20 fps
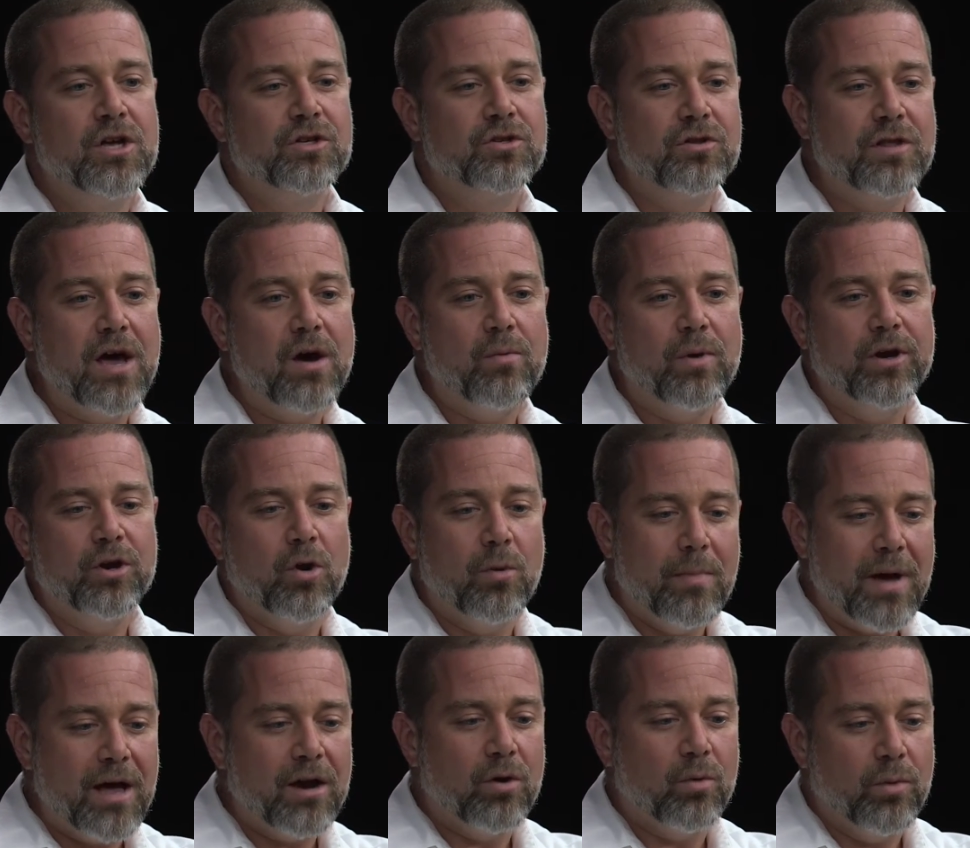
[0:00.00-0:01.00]
So that way, no
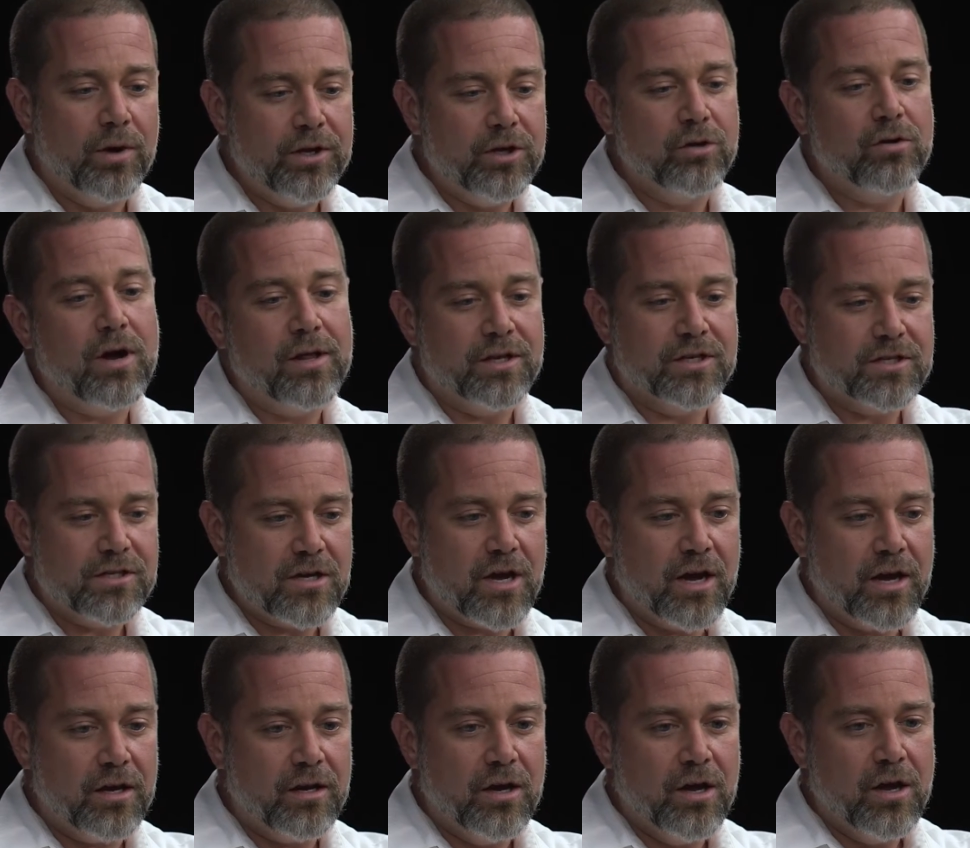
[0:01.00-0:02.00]
matter when you're on the
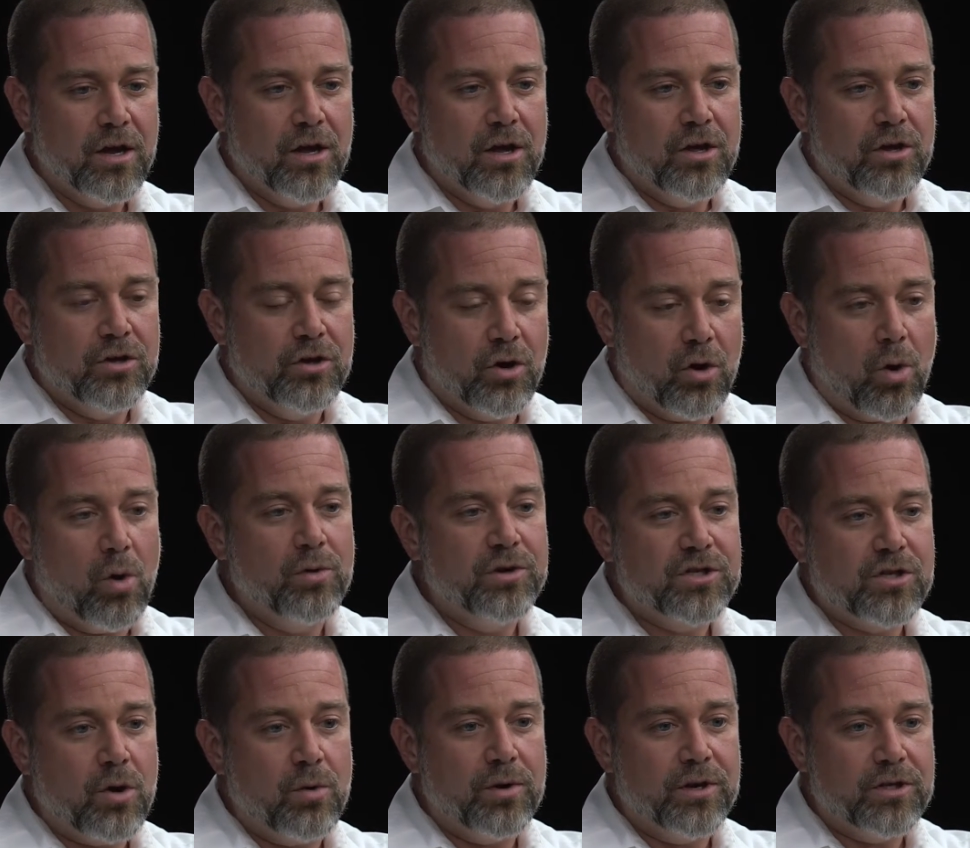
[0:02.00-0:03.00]
site, you're
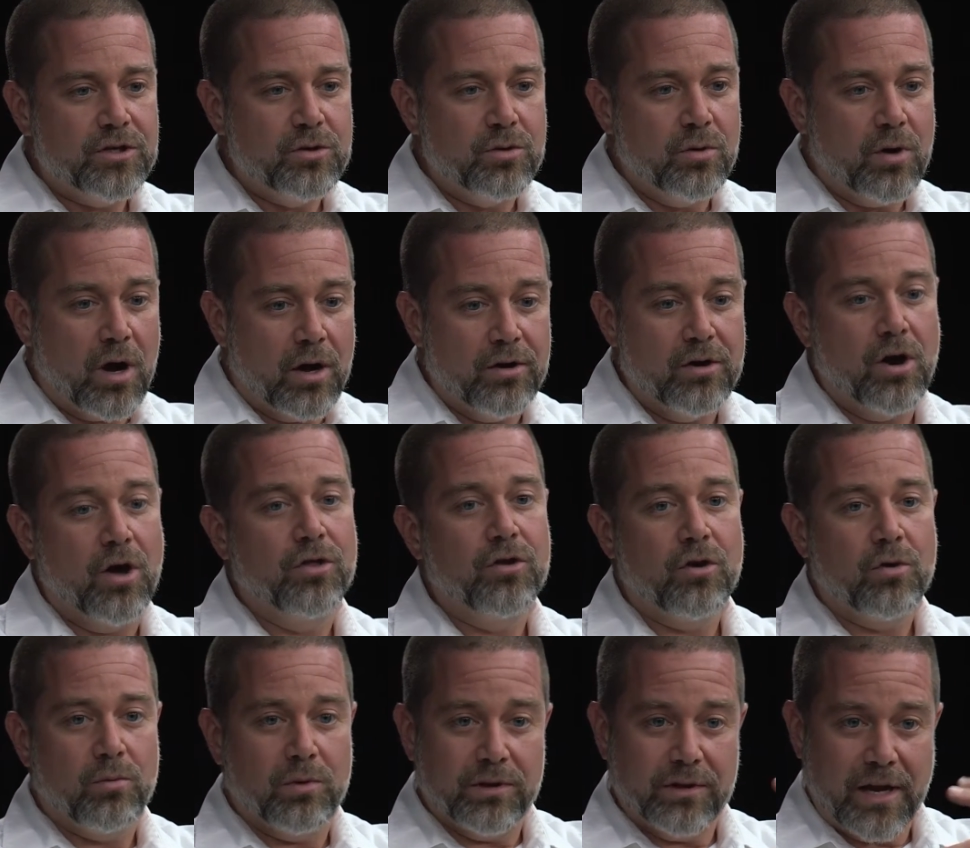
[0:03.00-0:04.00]
always going to
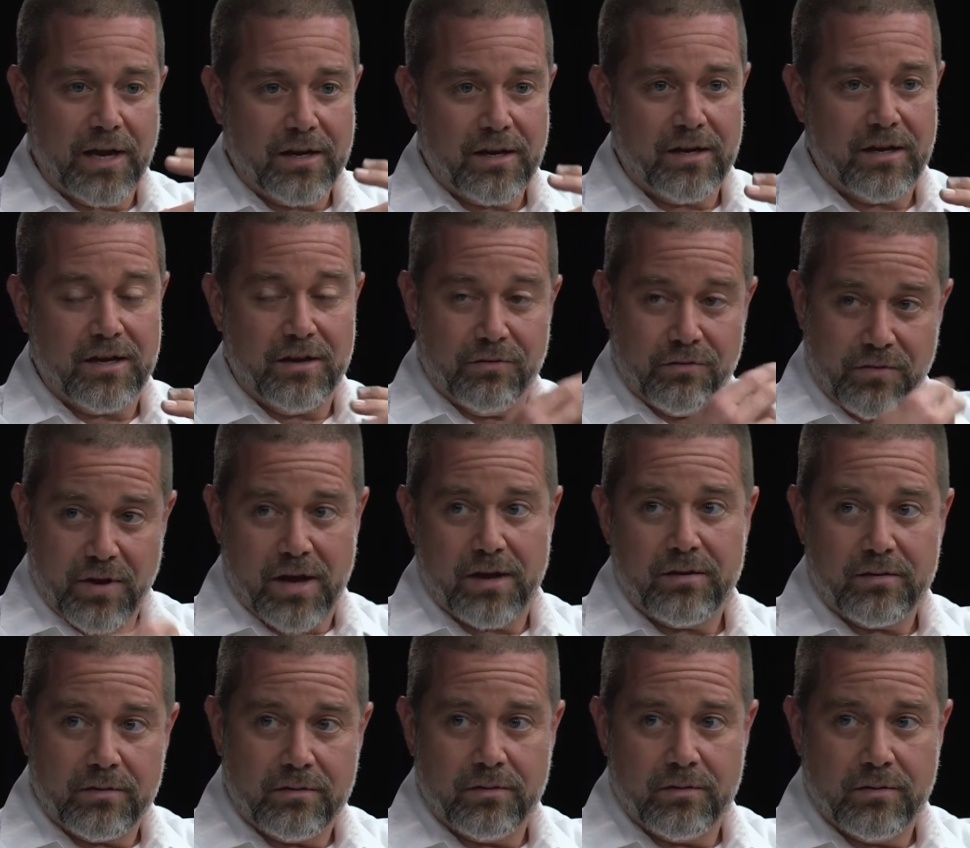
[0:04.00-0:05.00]
another related
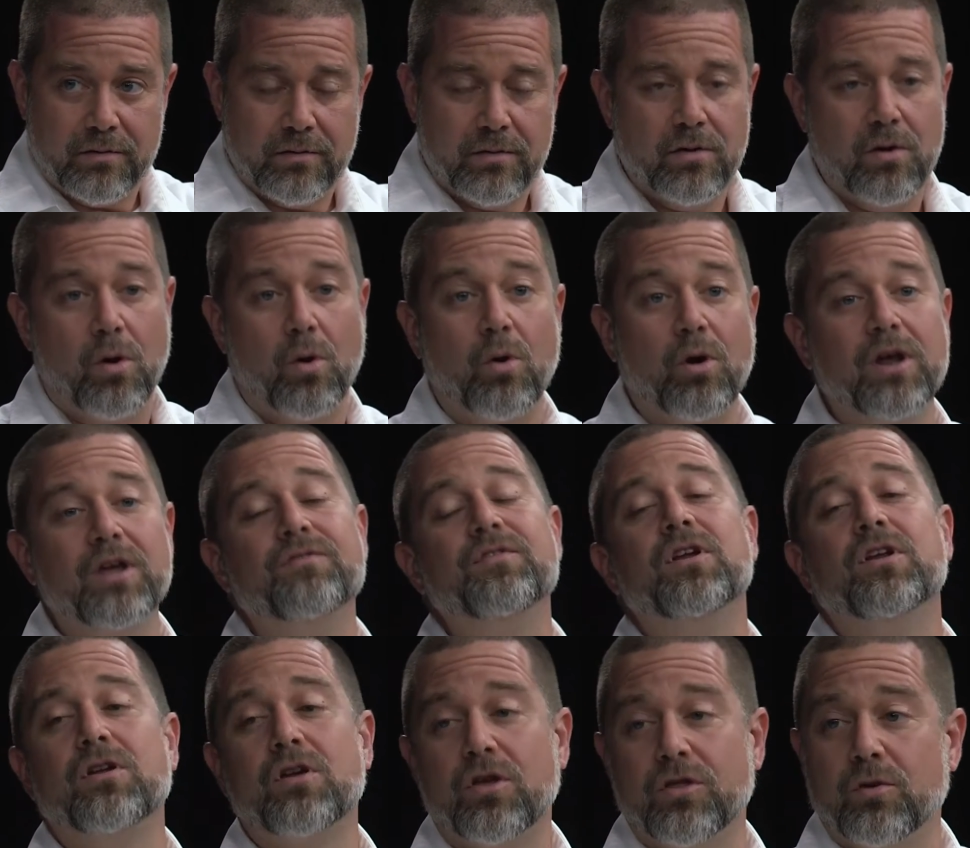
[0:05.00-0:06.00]
event or
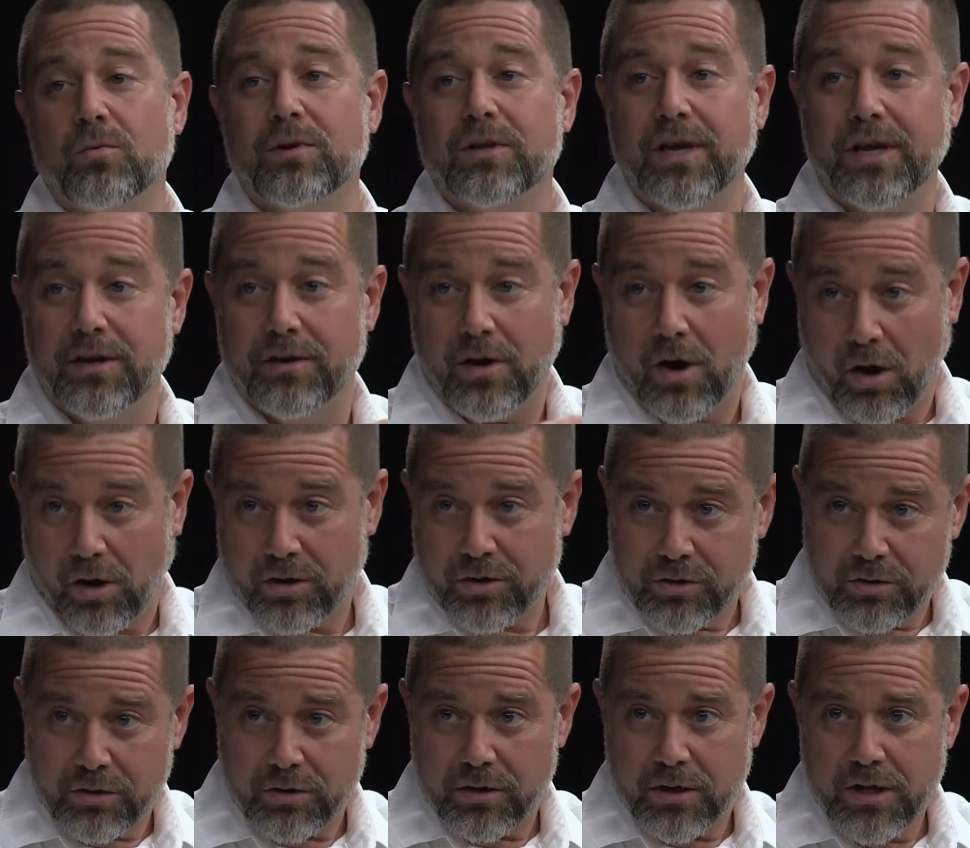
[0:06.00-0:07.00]
even another related
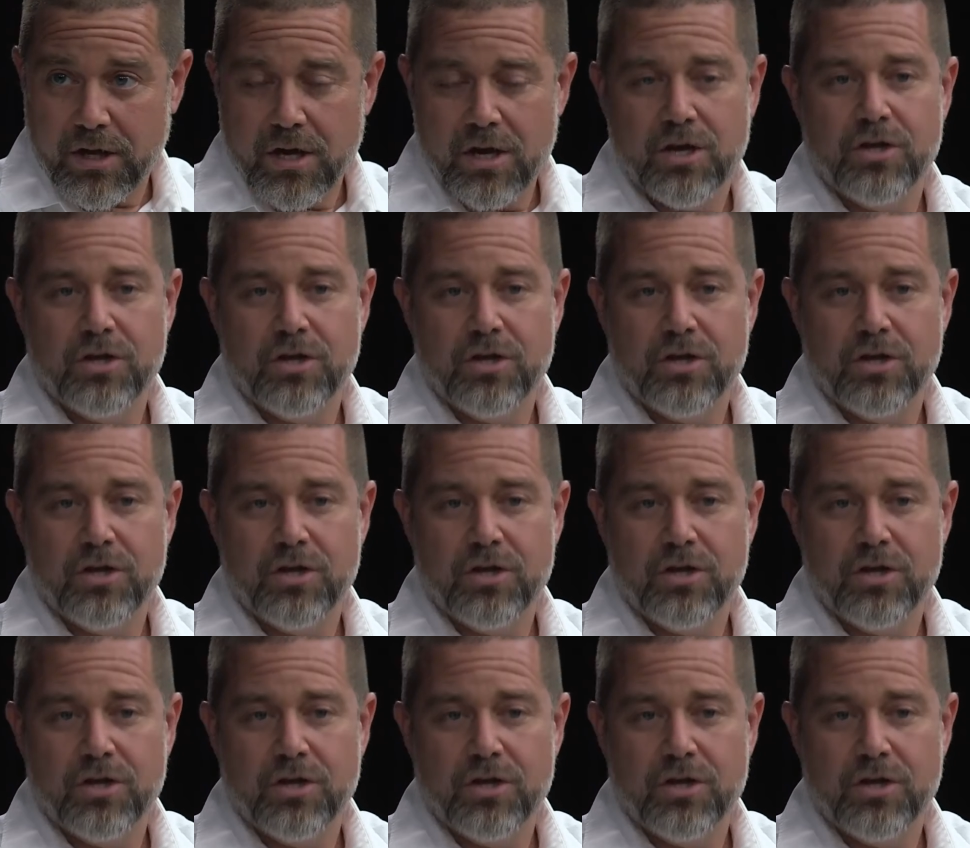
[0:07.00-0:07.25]
article.